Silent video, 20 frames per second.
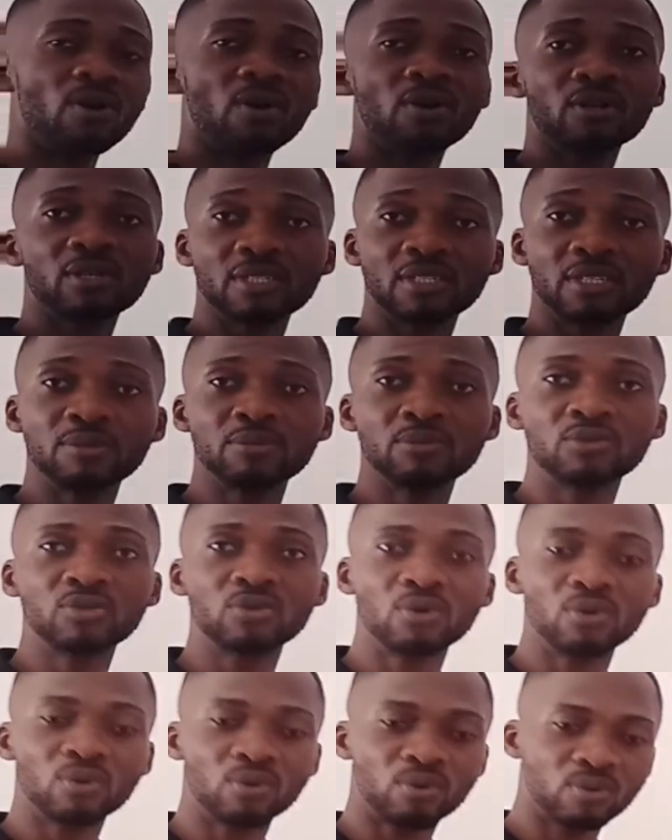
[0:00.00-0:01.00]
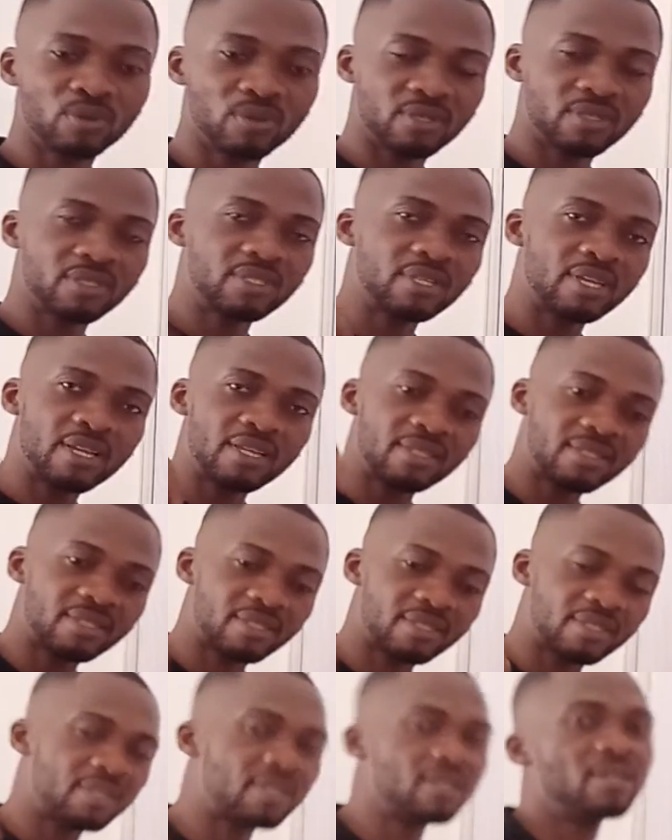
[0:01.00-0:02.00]
organism to
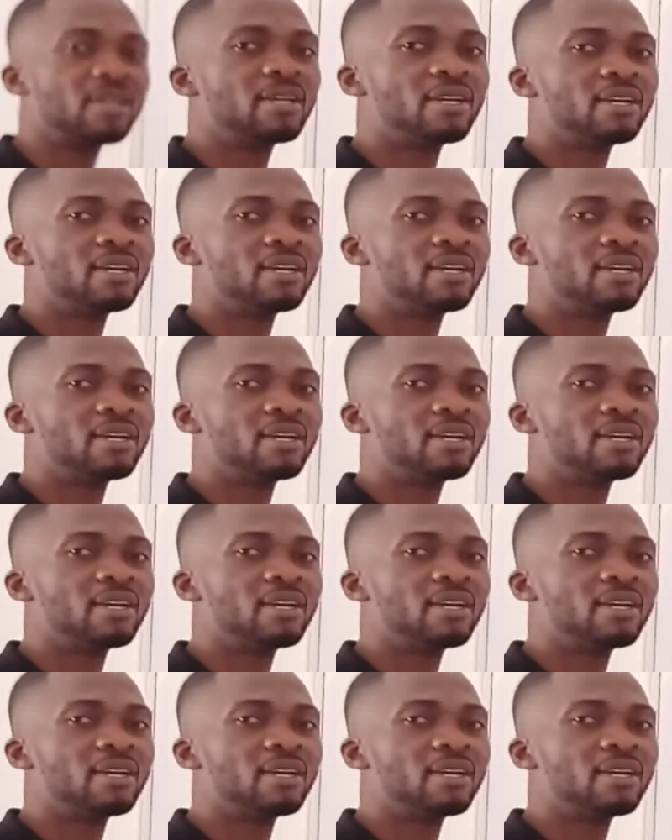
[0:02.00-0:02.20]
sense